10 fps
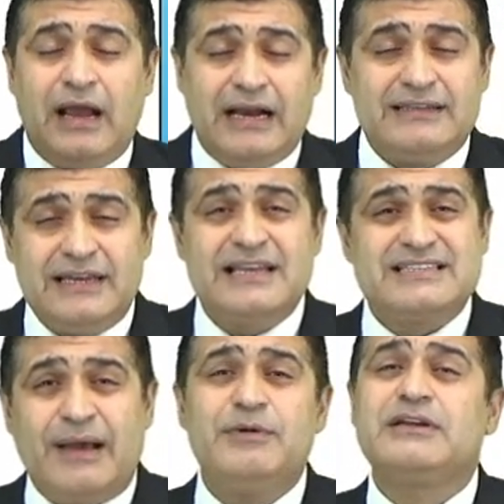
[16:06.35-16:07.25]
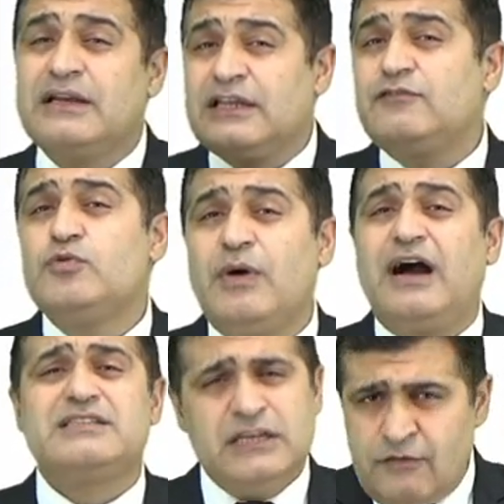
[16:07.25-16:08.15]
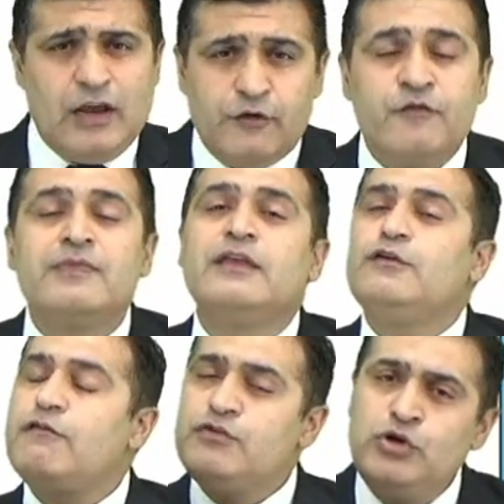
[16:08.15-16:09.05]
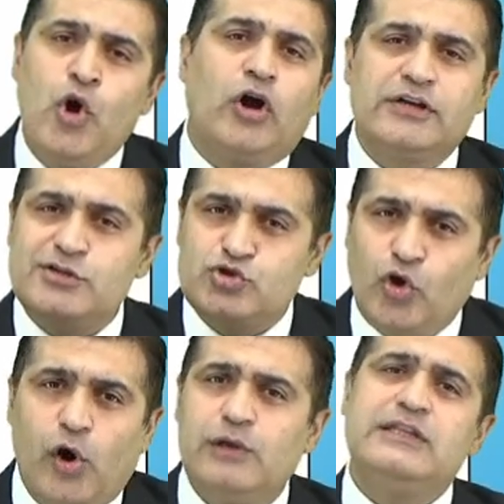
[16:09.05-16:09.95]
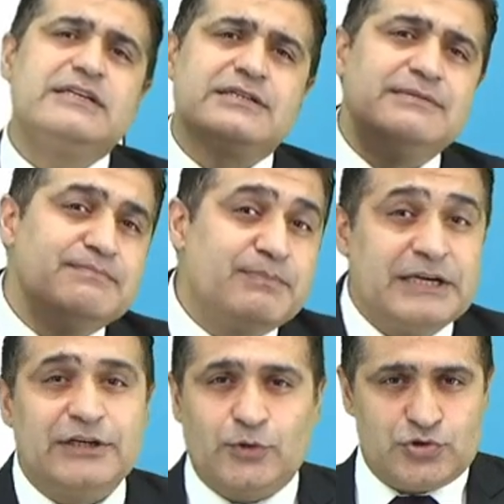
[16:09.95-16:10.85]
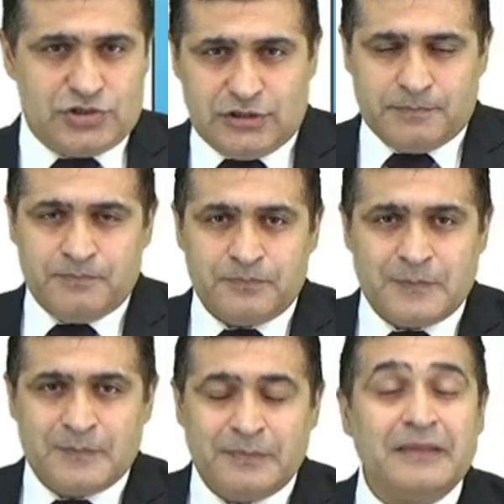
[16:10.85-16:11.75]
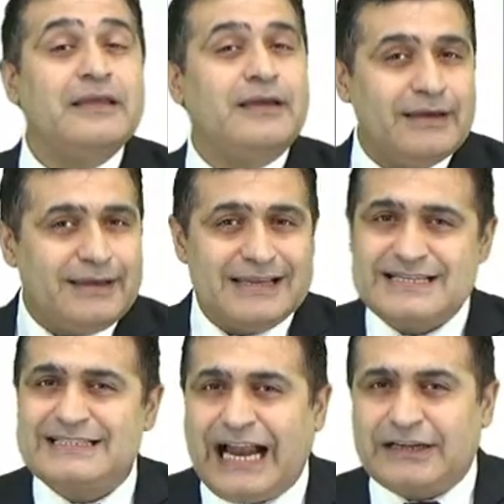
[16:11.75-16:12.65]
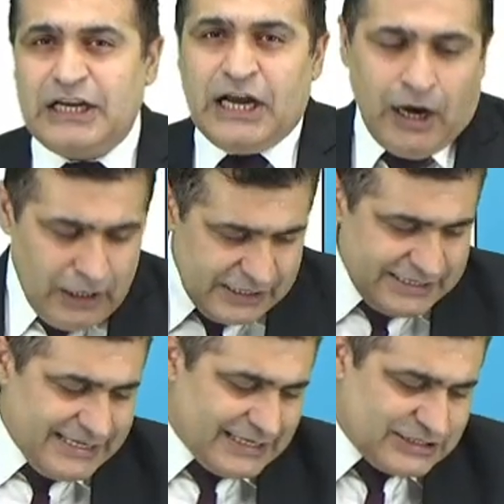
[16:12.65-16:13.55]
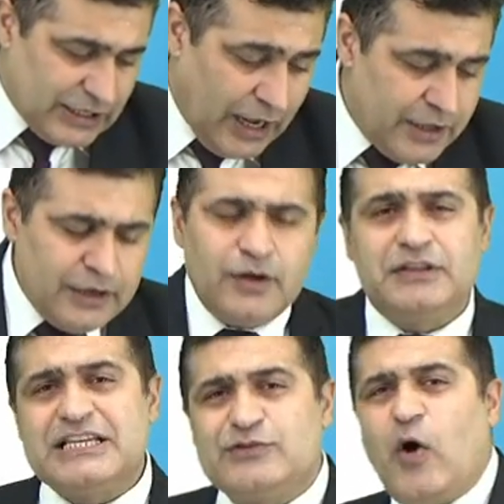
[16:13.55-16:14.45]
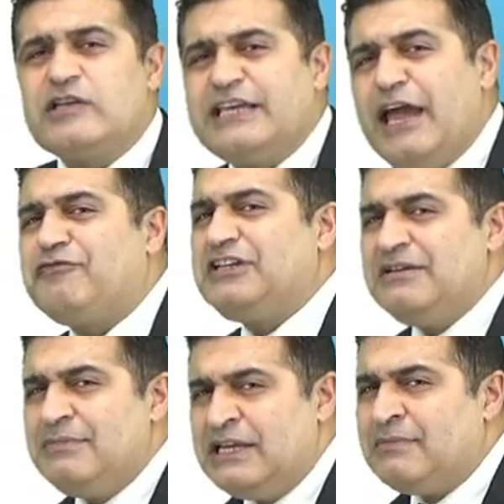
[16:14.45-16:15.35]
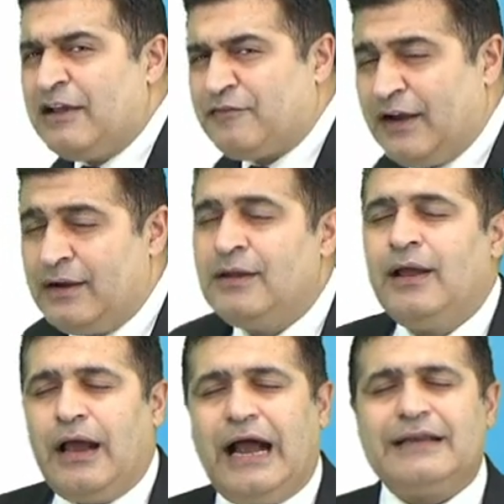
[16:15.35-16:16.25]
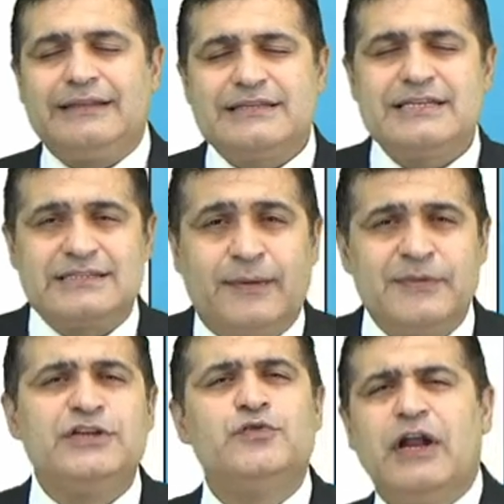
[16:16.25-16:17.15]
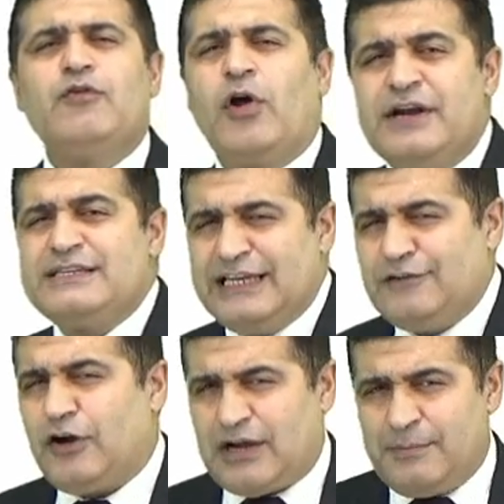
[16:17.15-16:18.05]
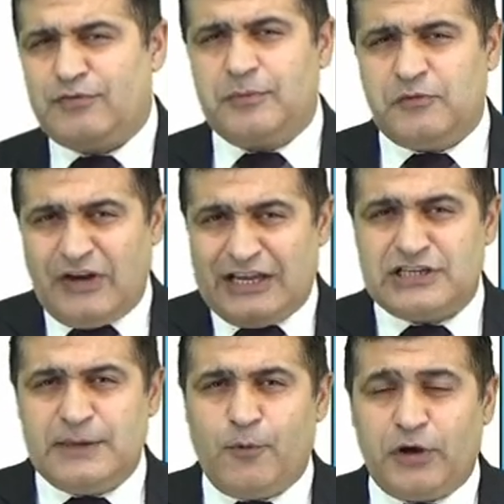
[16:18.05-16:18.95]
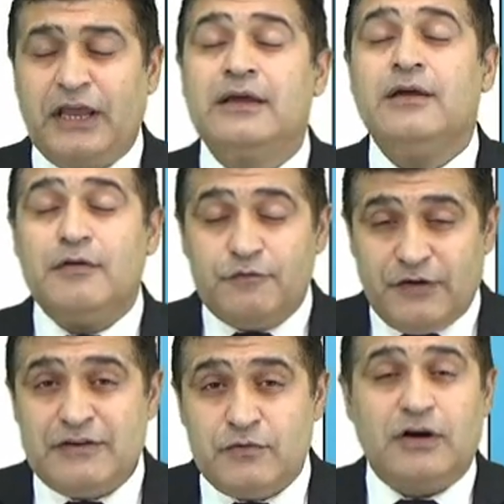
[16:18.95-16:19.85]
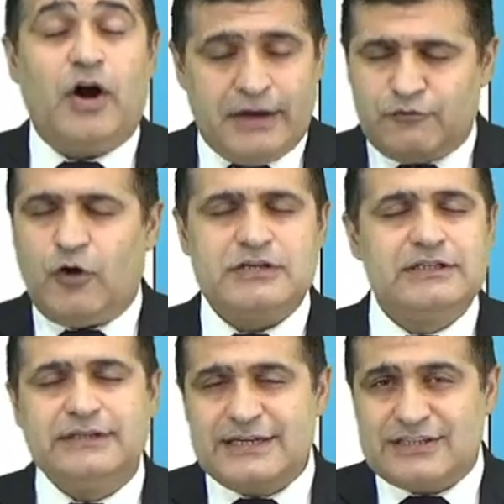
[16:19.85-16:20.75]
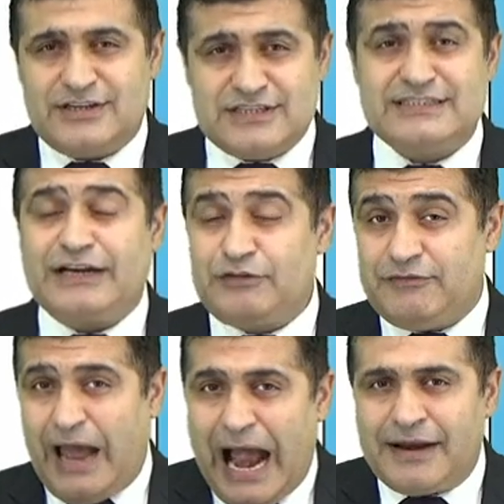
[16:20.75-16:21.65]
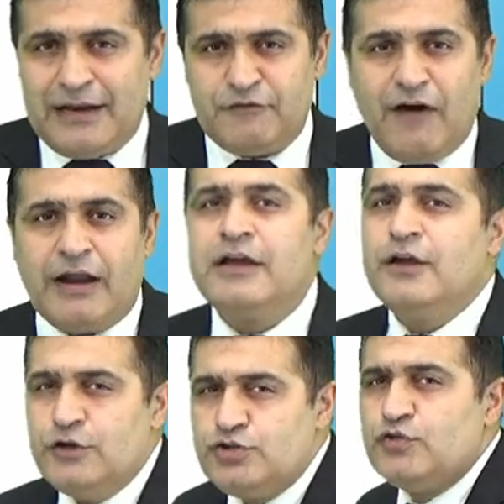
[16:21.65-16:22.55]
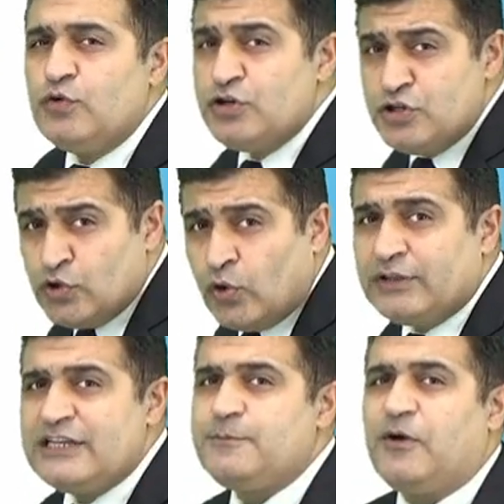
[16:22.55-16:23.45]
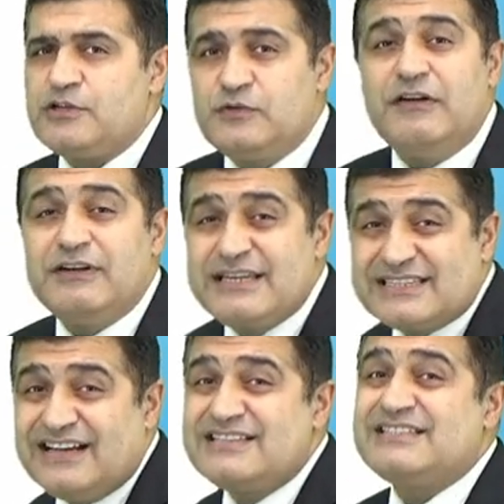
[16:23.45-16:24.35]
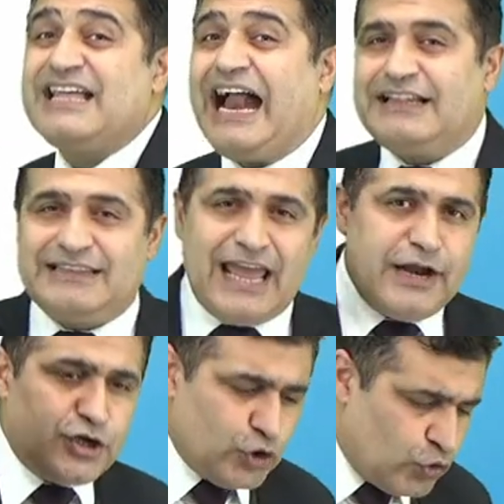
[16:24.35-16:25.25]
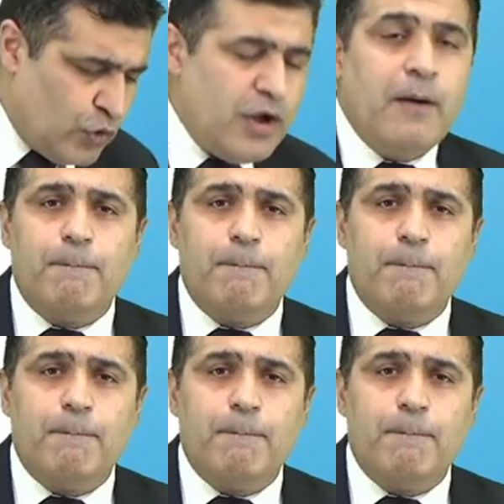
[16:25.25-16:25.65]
And then examiner can give you marks even if you have not solved the complete question. Is that clear? Yes, sir. Now, this was FT Me, my friend. And this is something you would have already seen if you're coming from the financial reporting framework. And of course, the discussion that we have had in FR, you would know this because we have discussed that there too.